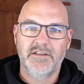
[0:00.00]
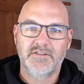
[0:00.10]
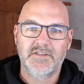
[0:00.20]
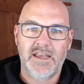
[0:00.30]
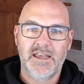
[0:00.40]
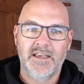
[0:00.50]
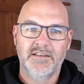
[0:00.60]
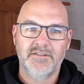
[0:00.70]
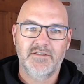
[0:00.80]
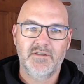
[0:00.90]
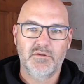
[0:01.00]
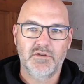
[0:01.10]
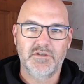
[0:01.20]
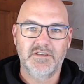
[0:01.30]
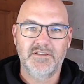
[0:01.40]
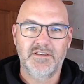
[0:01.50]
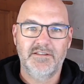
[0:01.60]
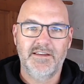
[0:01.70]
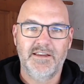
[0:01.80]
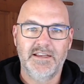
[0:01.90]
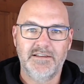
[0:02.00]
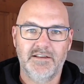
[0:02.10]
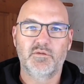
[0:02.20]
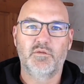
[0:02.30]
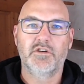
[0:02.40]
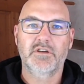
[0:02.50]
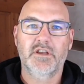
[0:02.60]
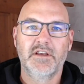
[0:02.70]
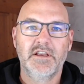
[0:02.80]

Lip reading: is saying is social distancing does work.